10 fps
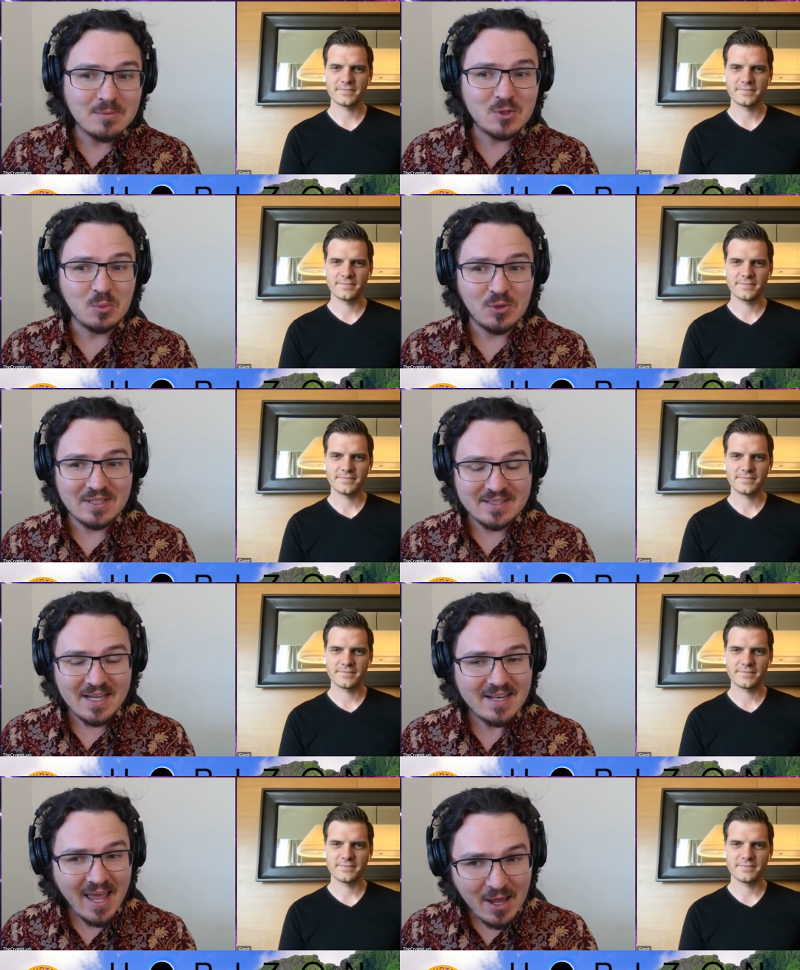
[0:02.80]
Speaker 1: super excited to
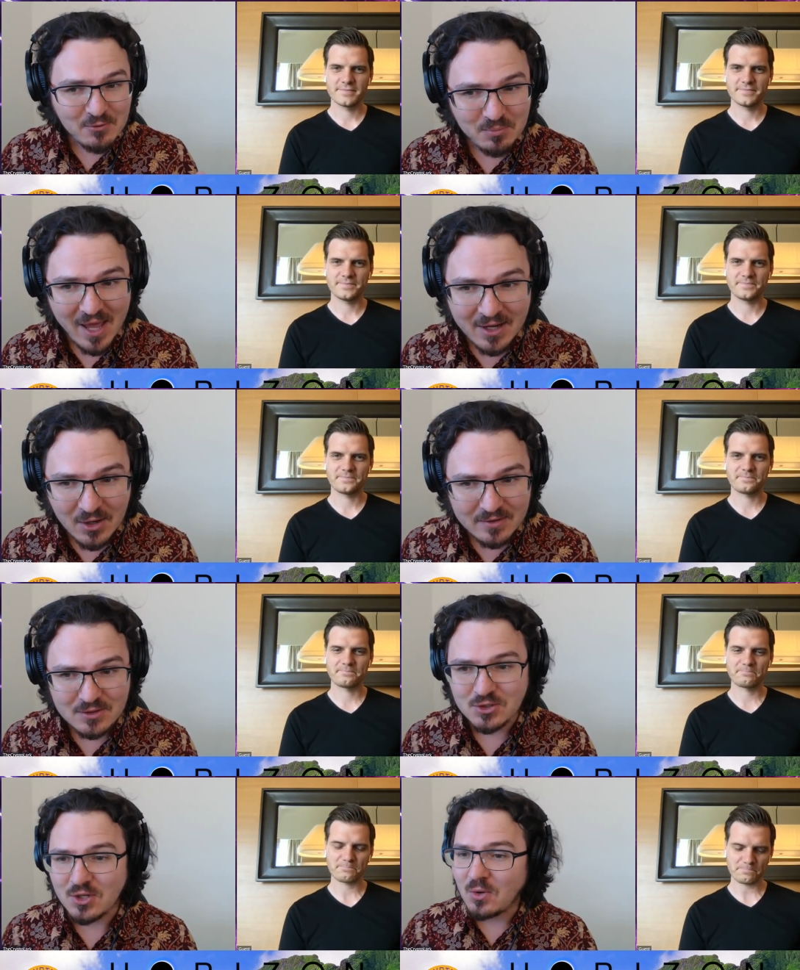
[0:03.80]
have back on the
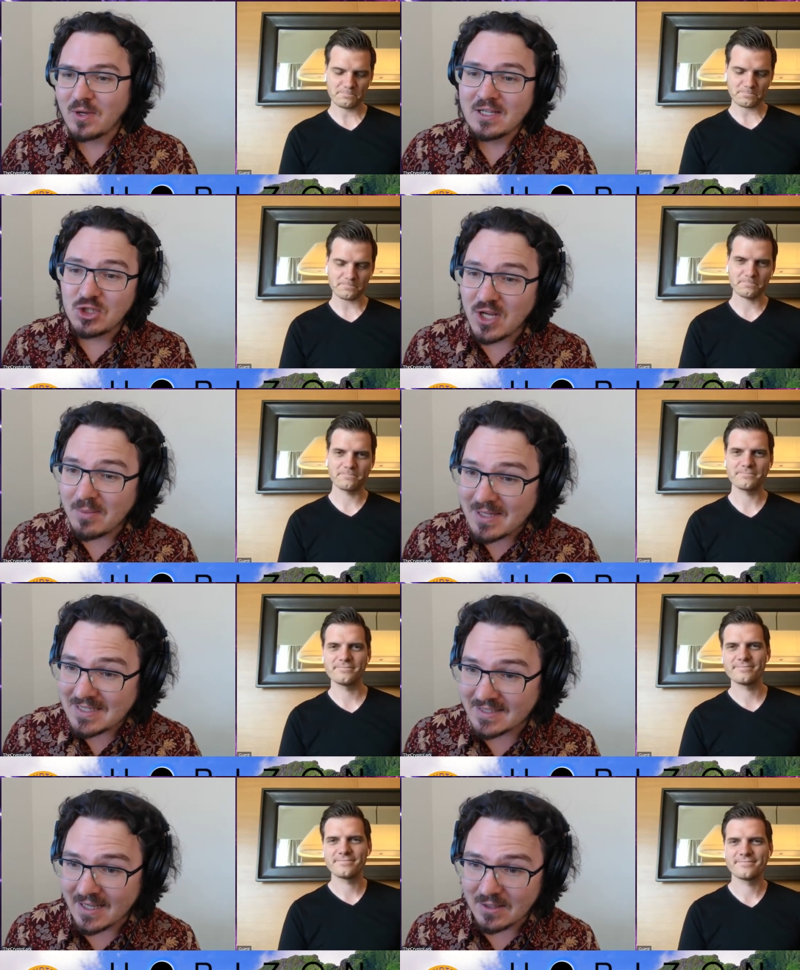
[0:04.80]
show Jamie
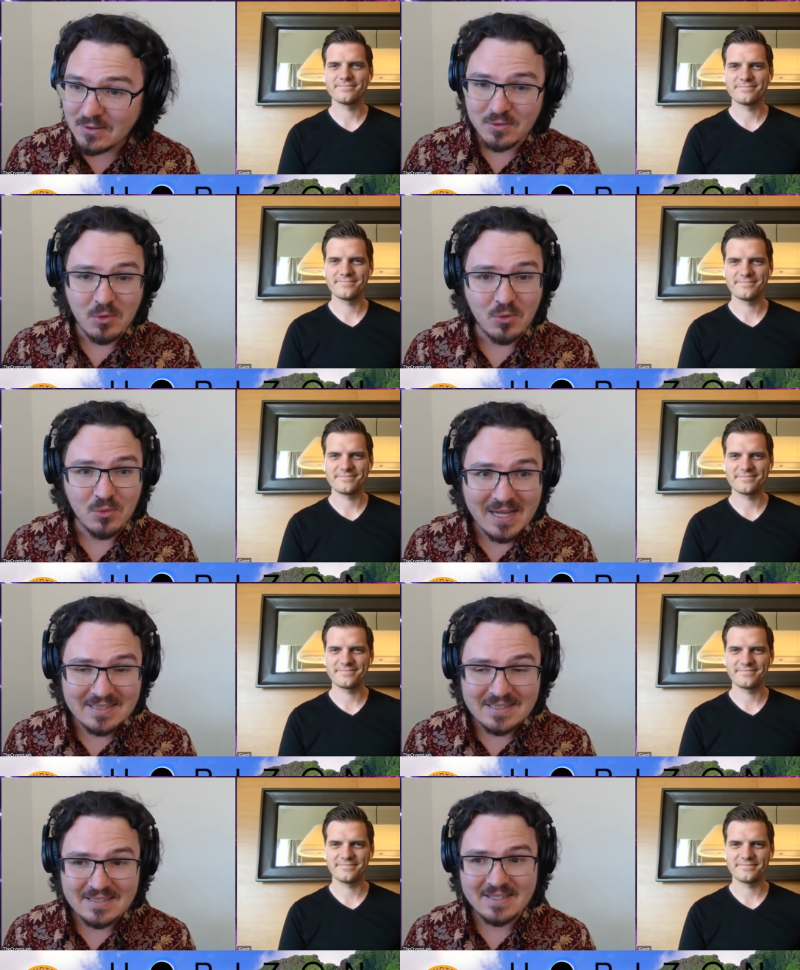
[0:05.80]
Skella from Horizon
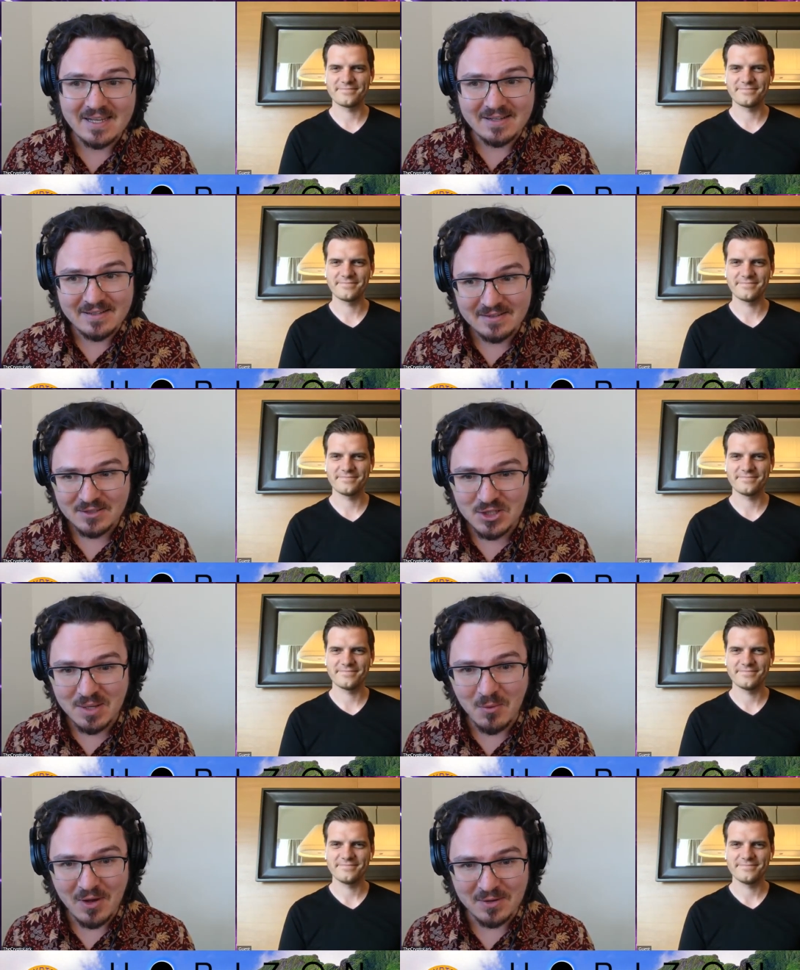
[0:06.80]
State. Jamie,
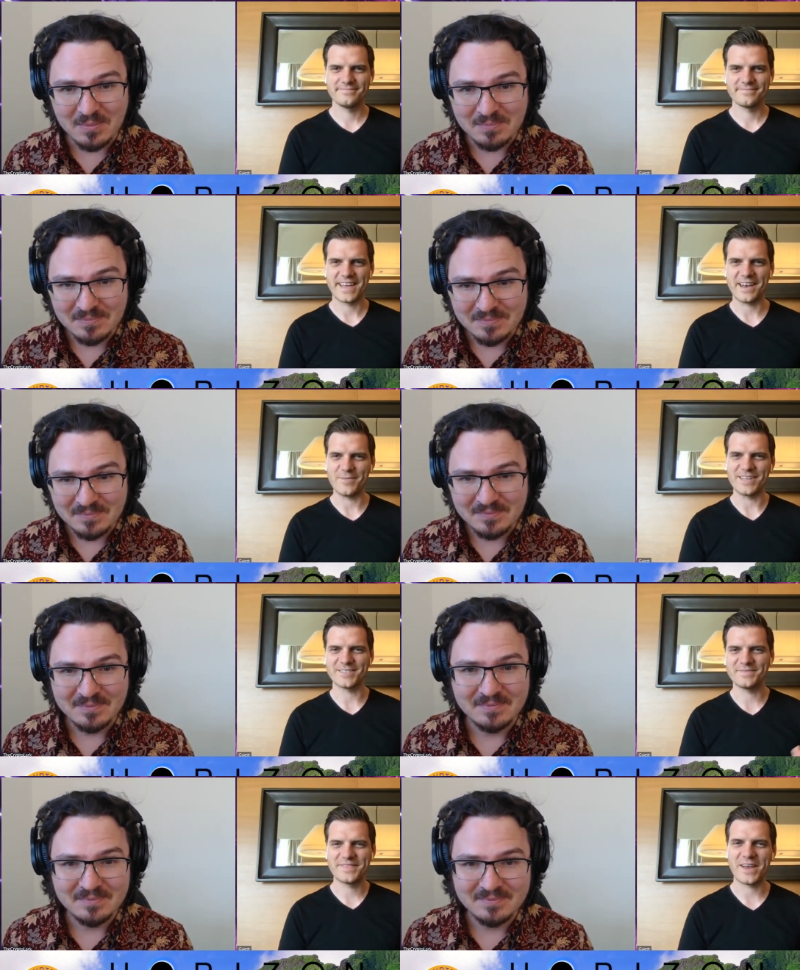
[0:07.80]
welcome. Hello.
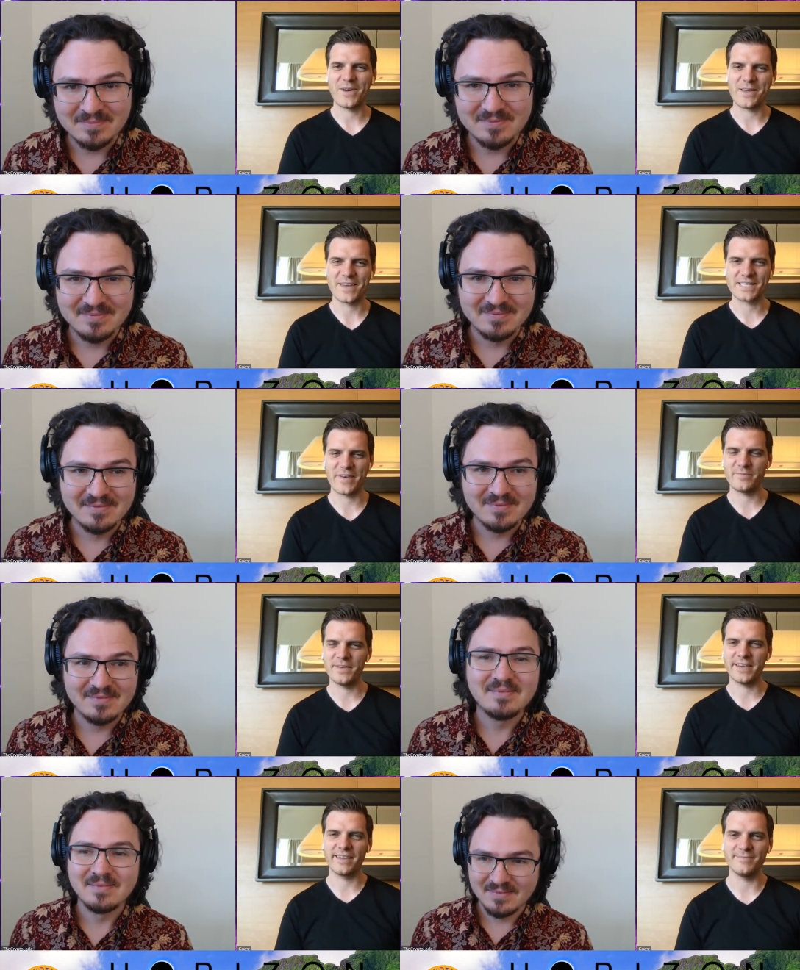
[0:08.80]
Speaker 2: How are you? Thanks for having me
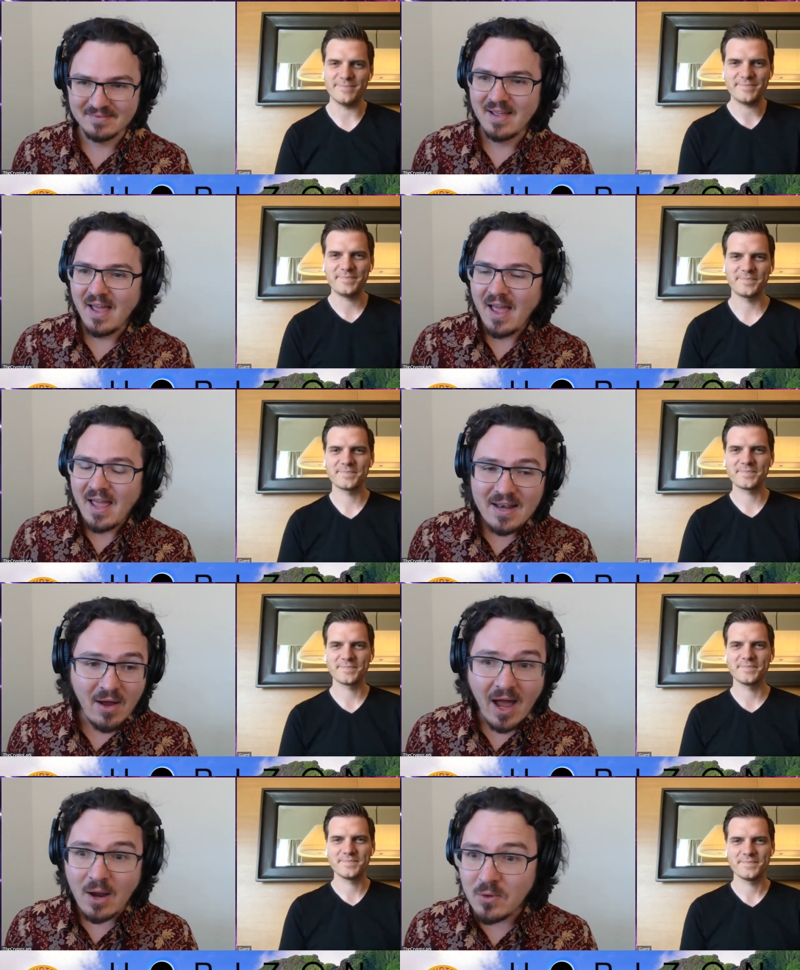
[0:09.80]
Speaker 1: again. Now,
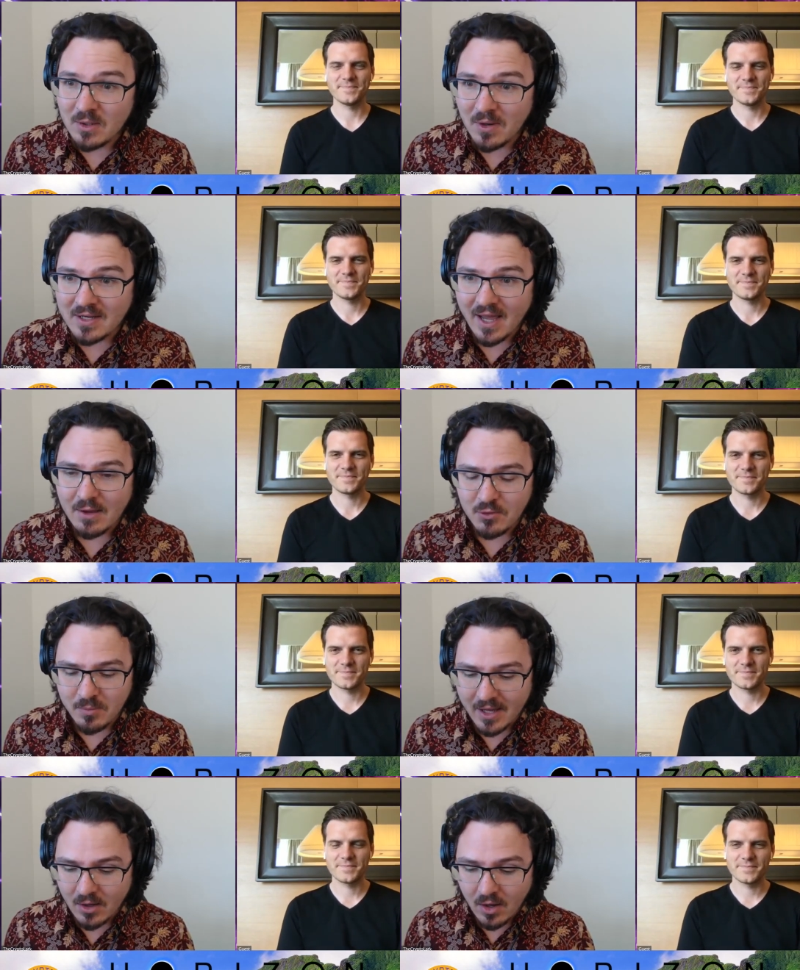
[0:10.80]
I really wanted to have you
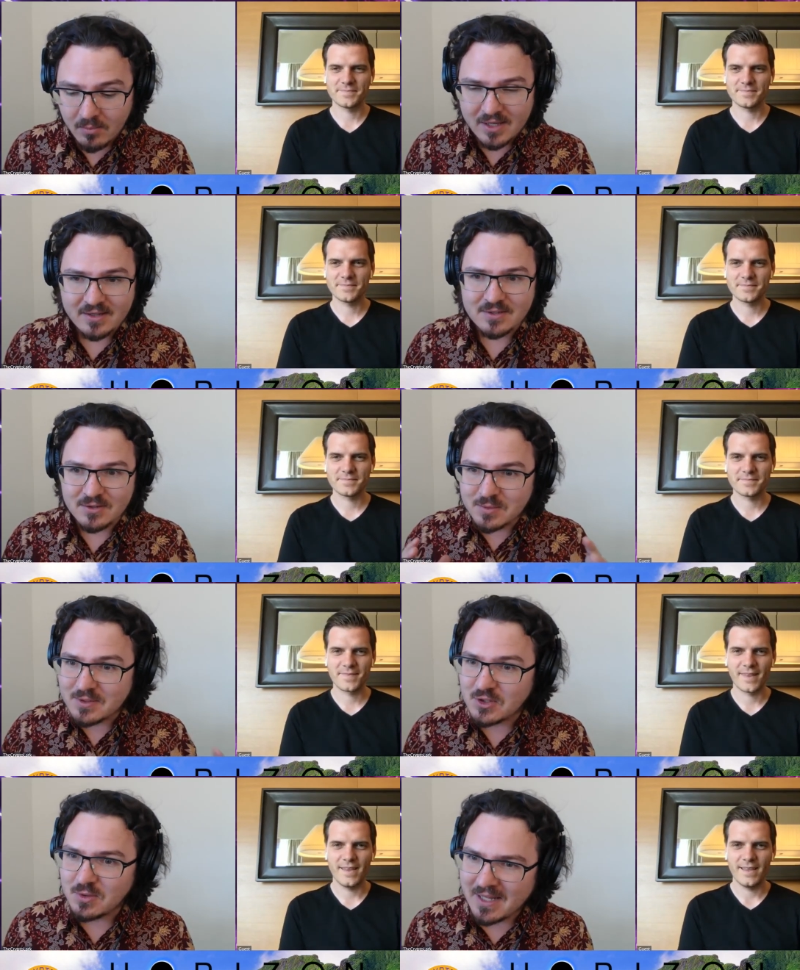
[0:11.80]
back on because there's been
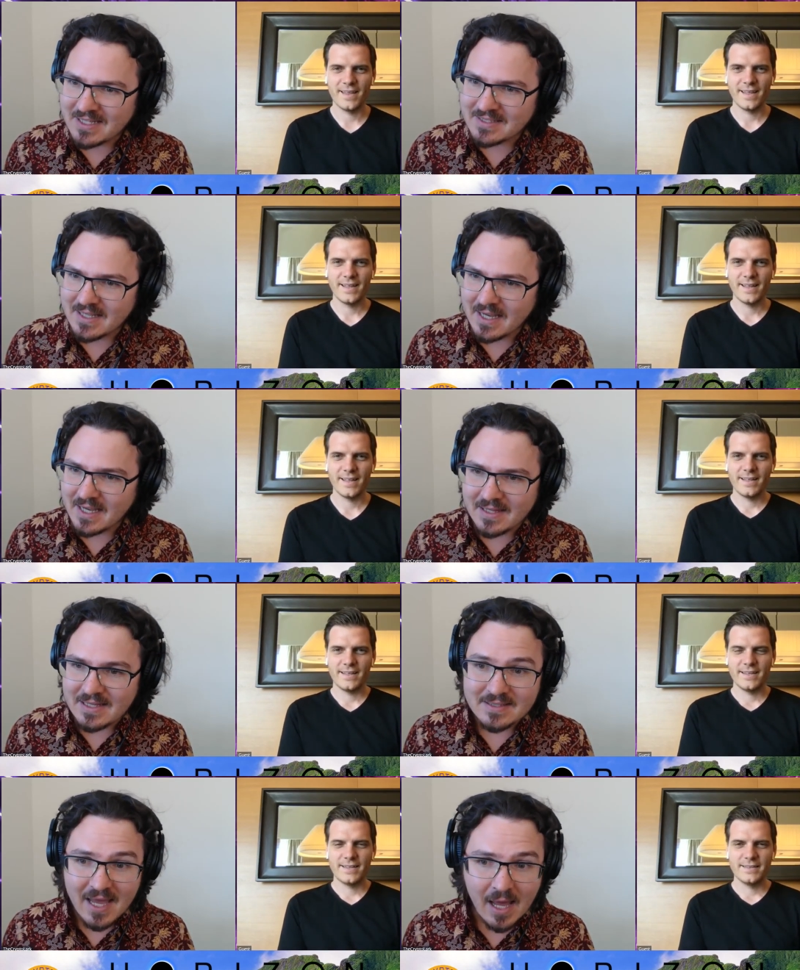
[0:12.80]
so many exciting things
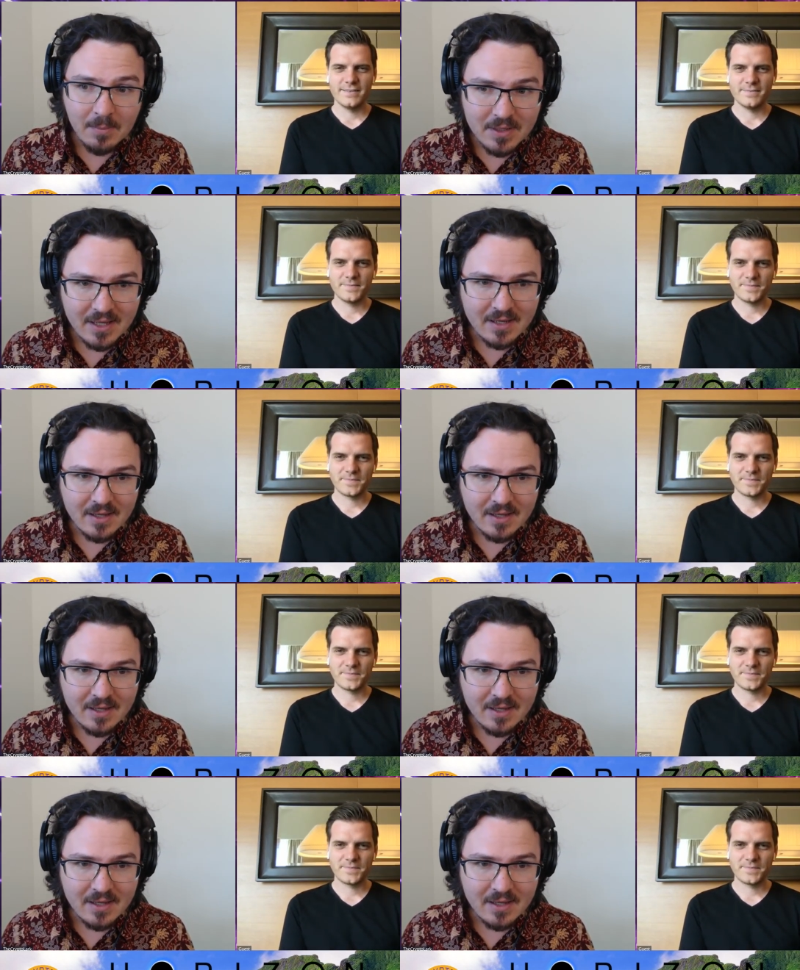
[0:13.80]
happening